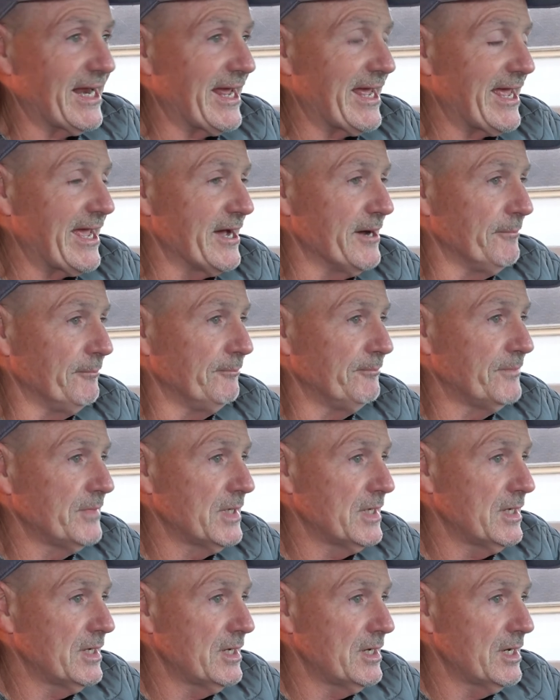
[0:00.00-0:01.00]
a.m.
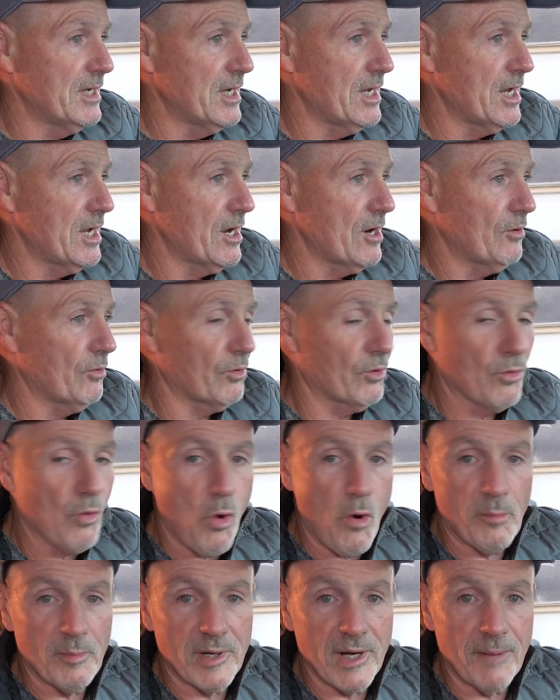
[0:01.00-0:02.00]
We're
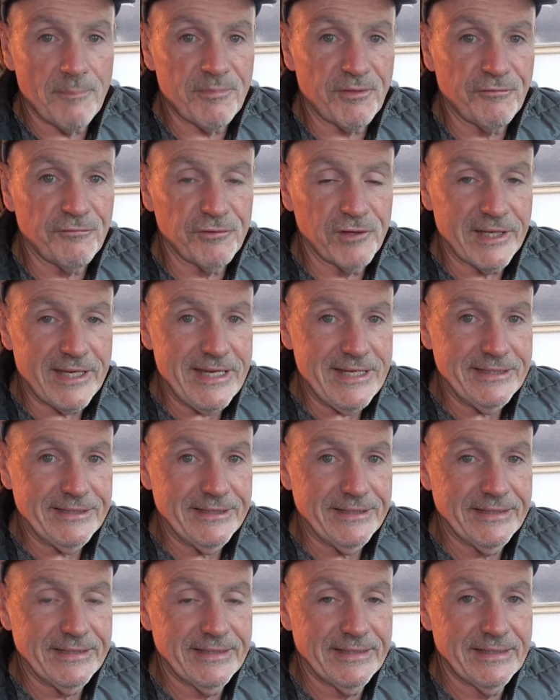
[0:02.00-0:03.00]
warming up the fleet,
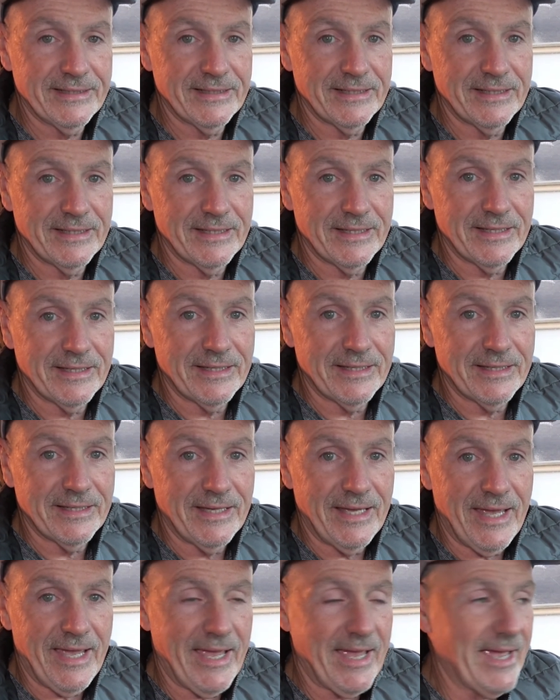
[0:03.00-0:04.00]

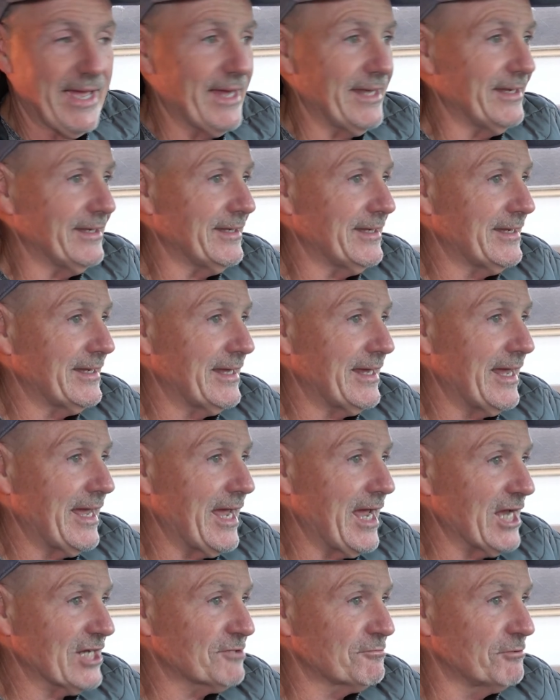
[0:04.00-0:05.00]
and
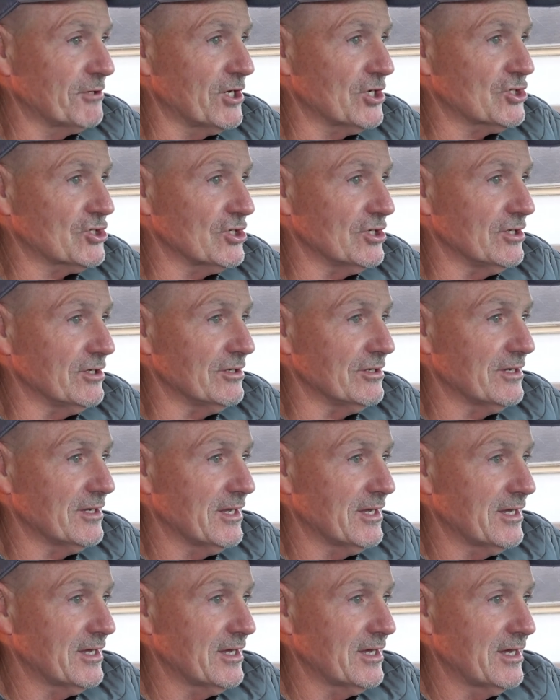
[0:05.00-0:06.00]
Expedition
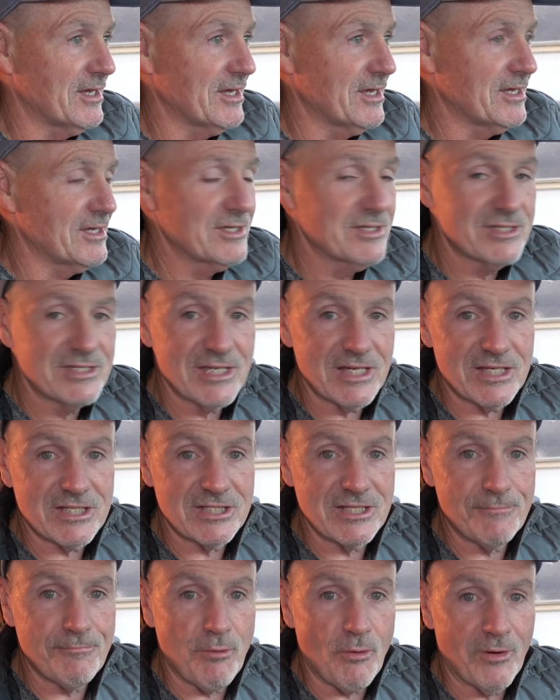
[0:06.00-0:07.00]

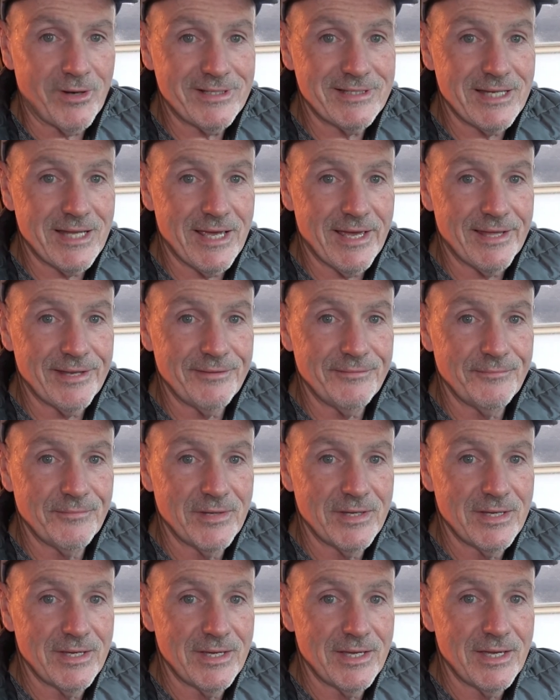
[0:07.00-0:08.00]
60.10
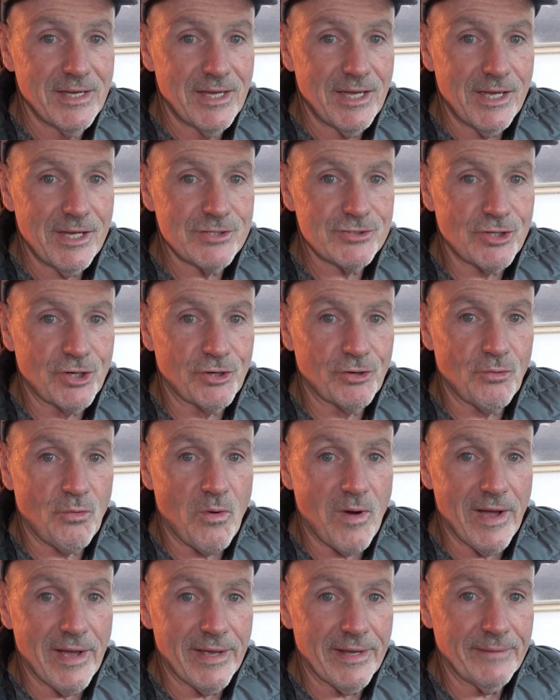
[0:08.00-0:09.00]
is
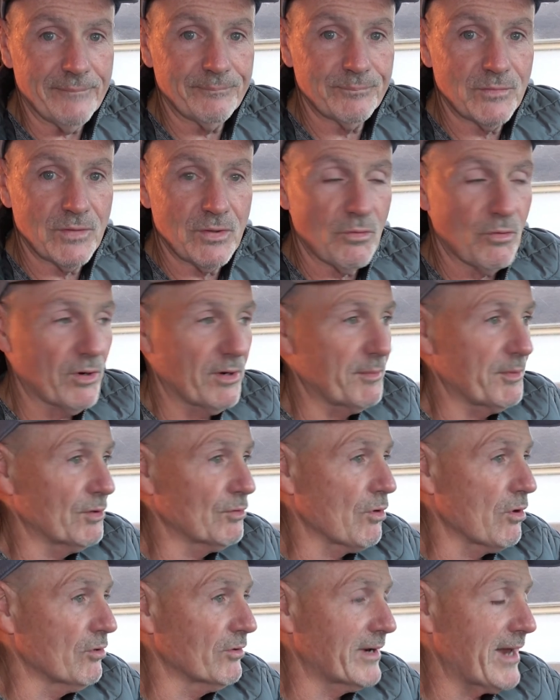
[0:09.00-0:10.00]
underway. We're going to be
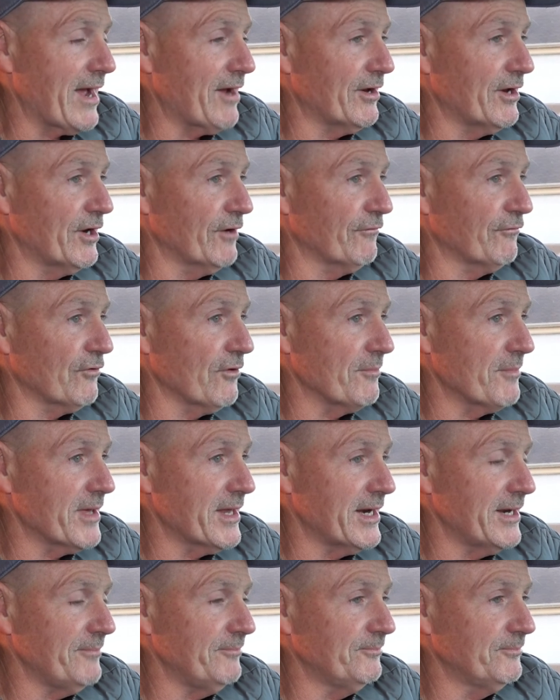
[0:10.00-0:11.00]
rolling out here for a
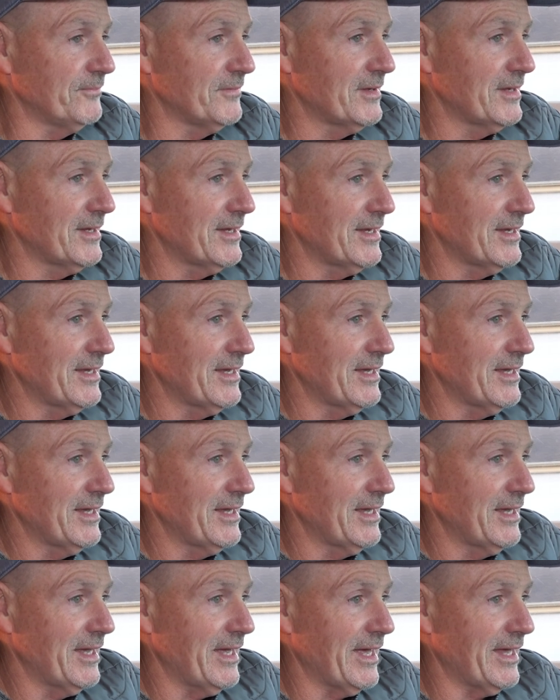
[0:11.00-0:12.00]
minute,
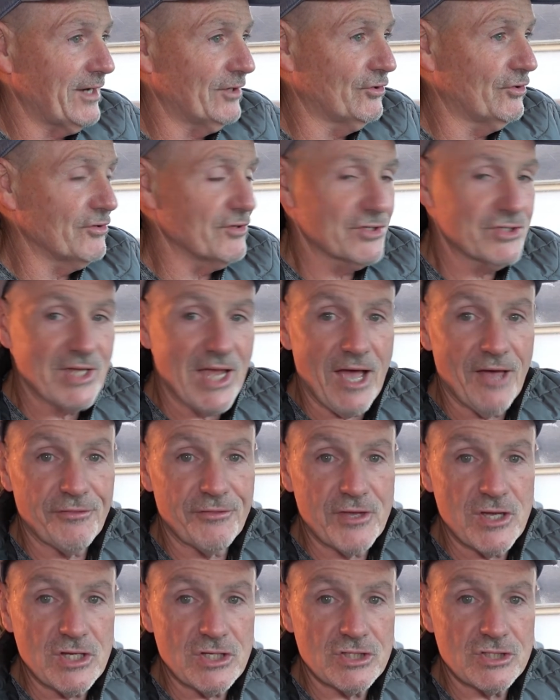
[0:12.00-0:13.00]
headed to the
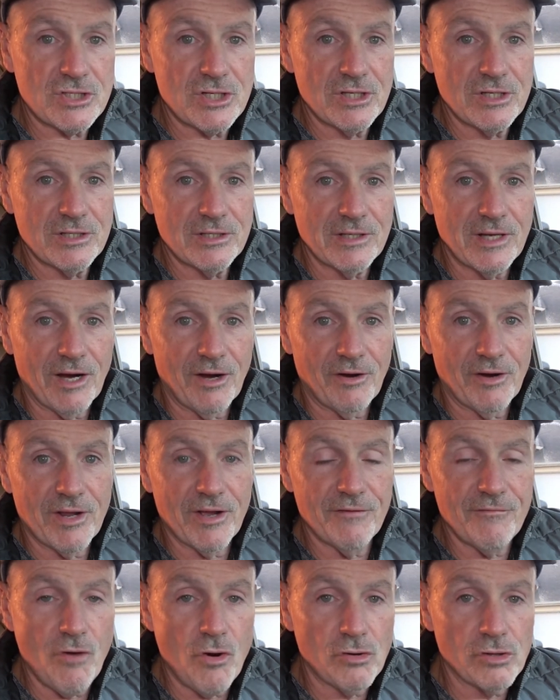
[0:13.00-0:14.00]
southeast area
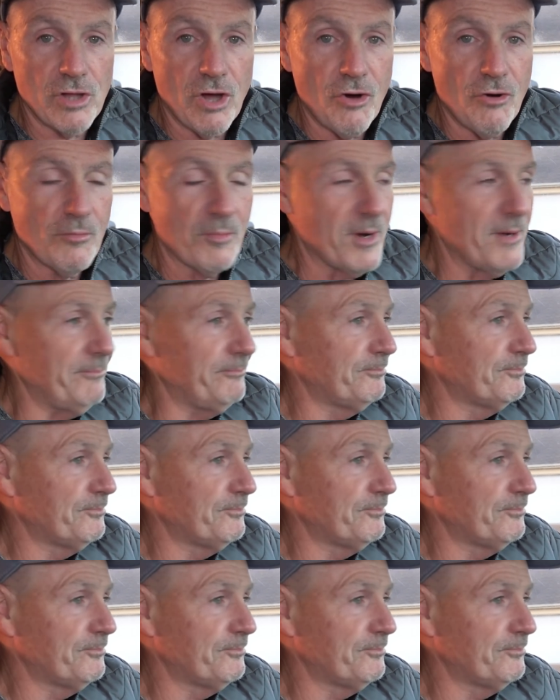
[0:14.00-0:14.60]
of Oklahoma